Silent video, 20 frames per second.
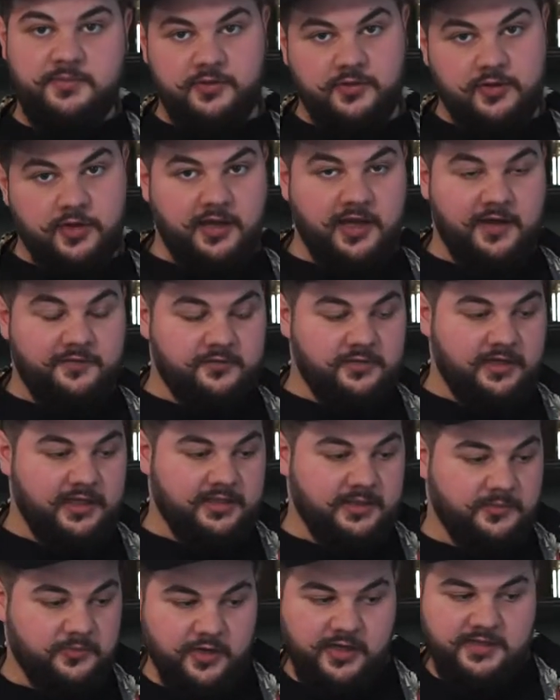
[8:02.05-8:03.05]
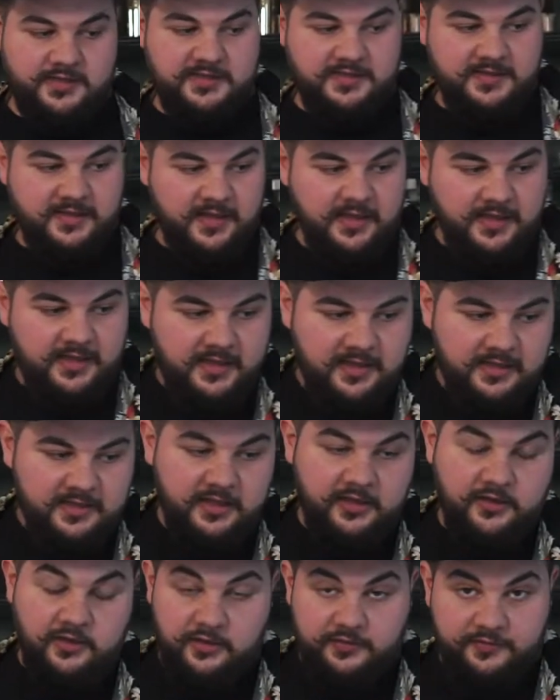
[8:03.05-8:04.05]
You're gonna have to let them rest.
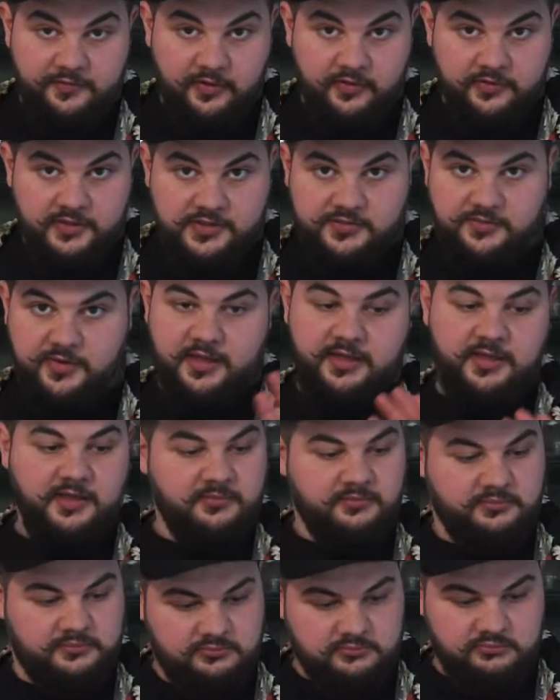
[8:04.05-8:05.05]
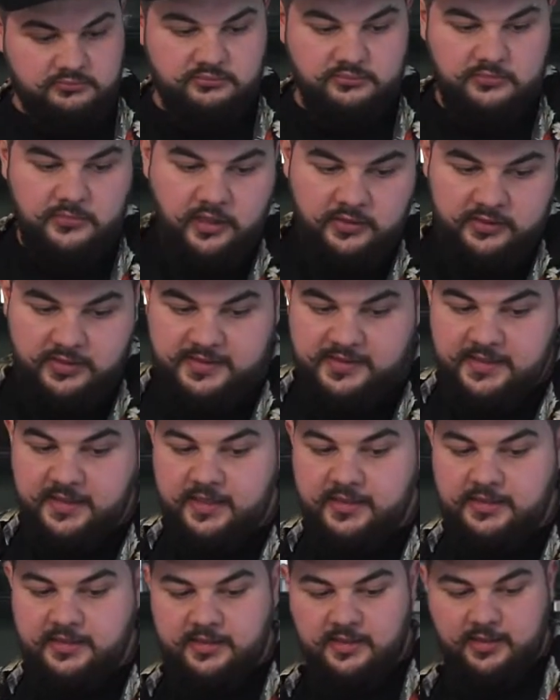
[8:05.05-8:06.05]
The cauliflower is ready. On the
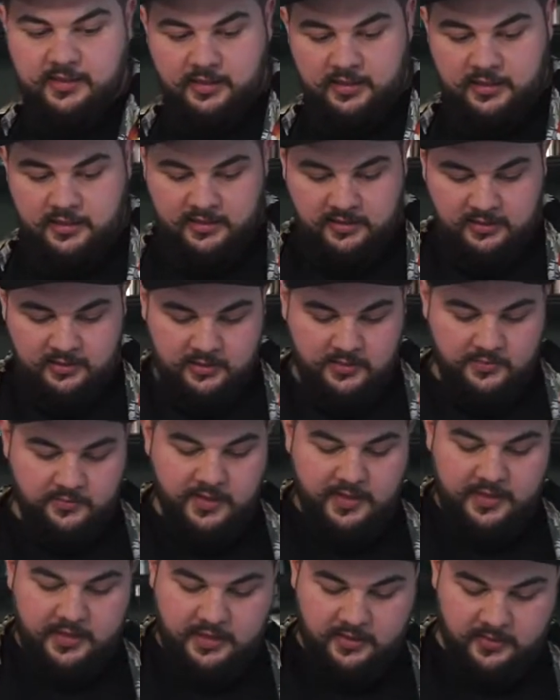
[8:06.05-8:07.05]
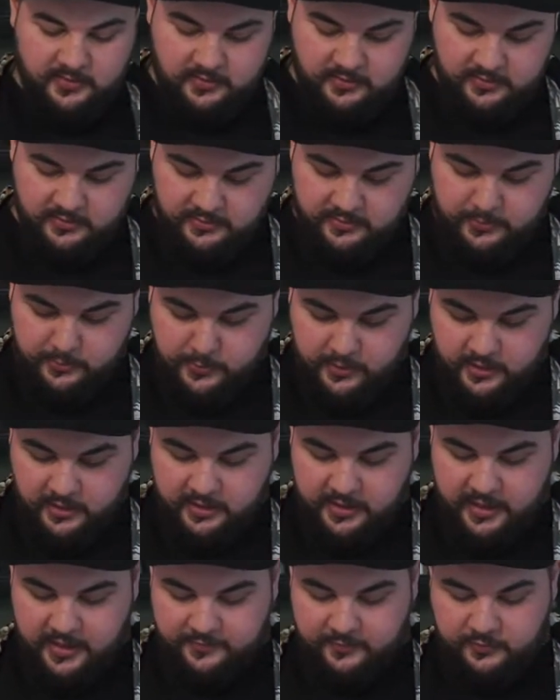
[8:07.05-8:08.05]
side, right now, we're
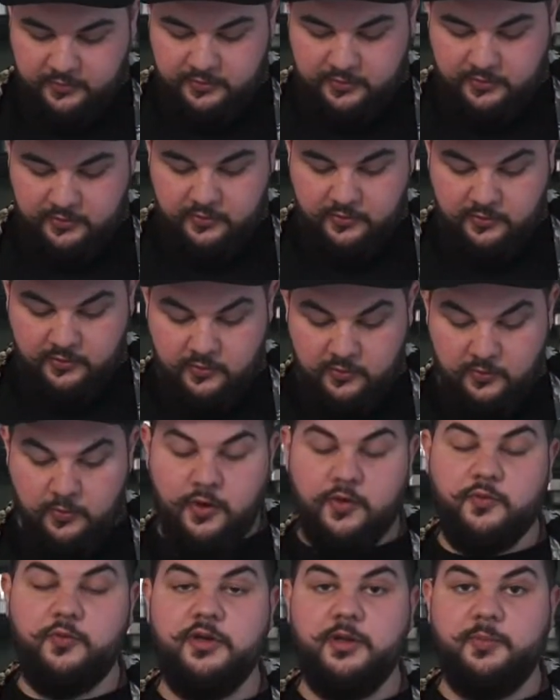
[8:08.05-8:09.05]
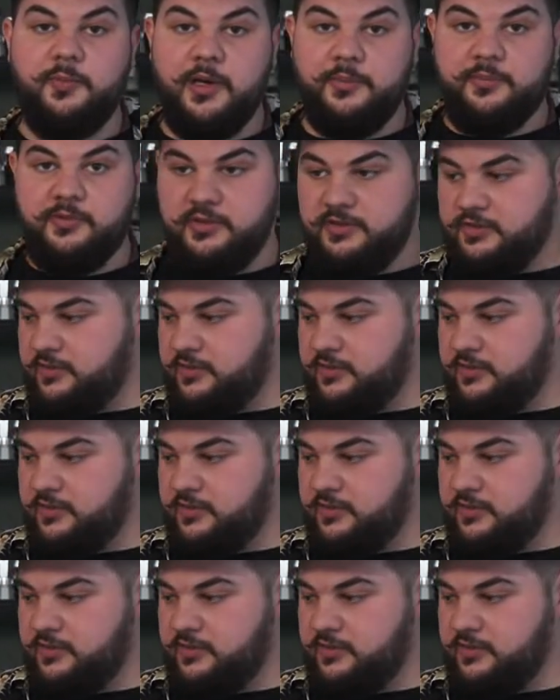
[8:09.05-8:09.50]
gonna have to work with the peppers.